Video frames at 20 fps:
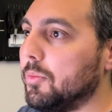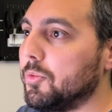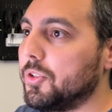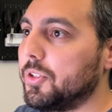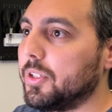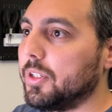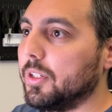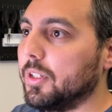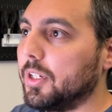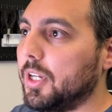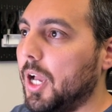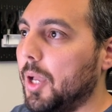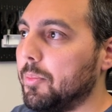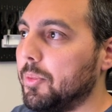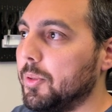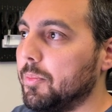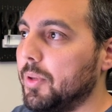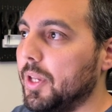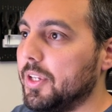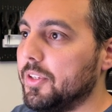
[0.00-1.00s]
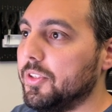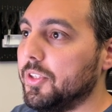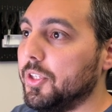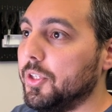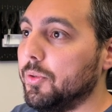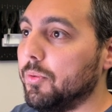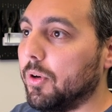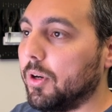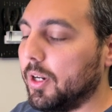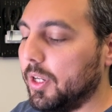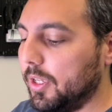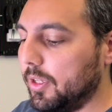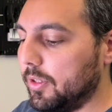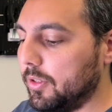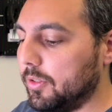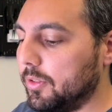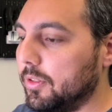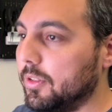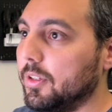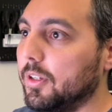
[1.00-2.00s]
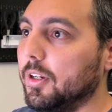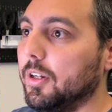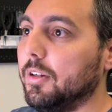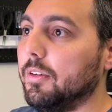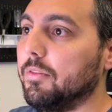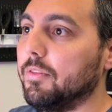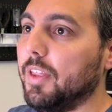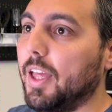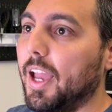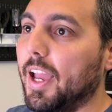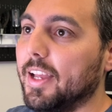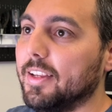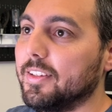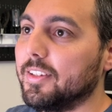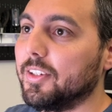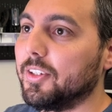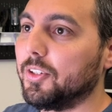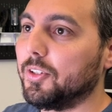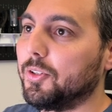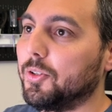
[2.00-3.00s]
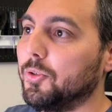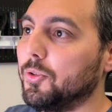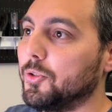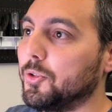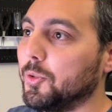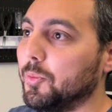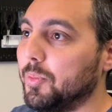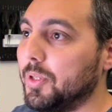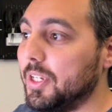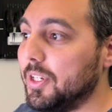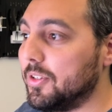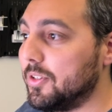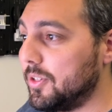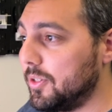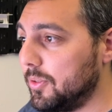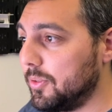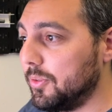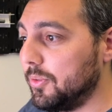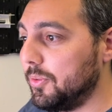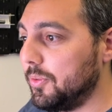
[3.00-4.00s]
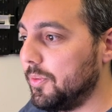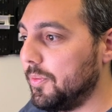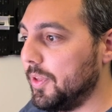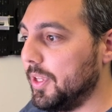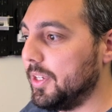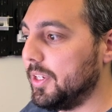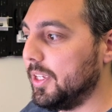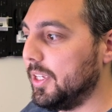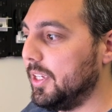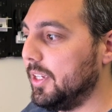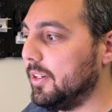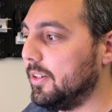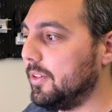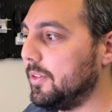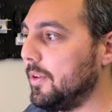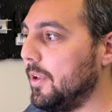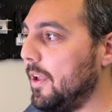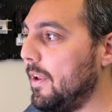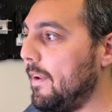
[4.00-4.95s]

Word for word: just gonna copy and paste the U R L of that Crucial P two into here,